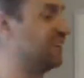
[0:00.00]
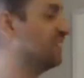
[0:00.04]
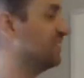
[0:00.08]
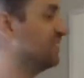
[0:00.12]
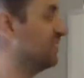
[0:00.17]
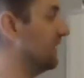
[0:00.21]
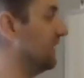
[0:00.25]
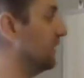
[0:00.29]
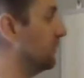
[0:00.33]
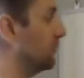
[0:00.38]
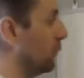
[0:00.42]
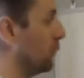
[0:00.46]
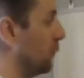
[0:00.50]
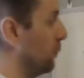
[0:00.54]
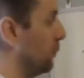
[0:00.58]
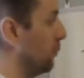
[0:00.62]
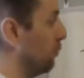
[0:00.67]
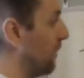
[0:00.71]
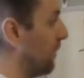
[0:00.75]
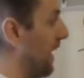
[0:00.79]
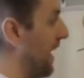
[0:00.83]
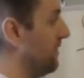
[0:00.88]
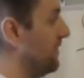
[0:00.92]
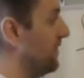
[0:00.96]
It stands for
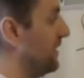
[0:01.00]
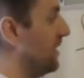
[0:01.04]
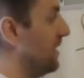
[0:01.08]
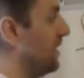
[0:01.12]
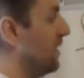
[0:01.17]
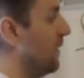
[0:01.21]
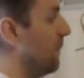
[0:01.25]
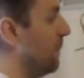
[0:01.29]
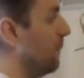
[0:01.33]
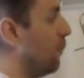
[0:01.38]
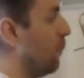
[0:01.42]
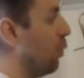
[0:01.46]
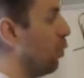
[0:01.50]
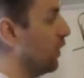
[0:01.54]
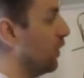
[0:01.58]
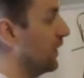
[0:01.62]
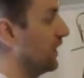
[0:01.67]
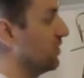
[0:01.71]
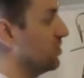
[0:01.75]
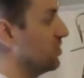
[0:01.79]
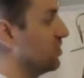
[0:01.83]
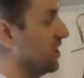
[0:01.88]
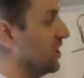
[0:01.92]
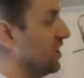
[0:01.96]
private
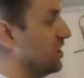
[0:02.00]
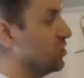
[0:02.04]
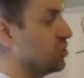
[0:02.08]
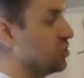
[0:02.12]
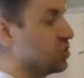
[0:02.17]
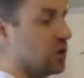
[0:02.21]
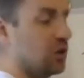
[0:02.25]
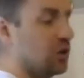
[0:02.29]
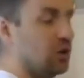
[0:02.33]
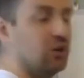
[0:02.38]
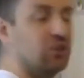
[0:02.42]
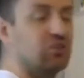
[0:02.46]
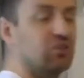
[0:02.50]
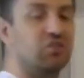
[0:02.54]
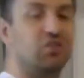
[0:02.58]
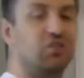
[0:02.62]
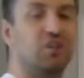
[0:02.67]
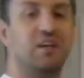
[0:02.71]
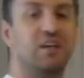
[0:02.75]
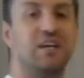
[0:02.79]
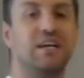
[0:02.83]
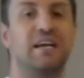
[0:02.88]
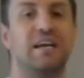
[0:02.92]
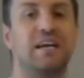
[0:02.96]
mortgage
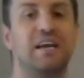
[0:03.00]
insurance.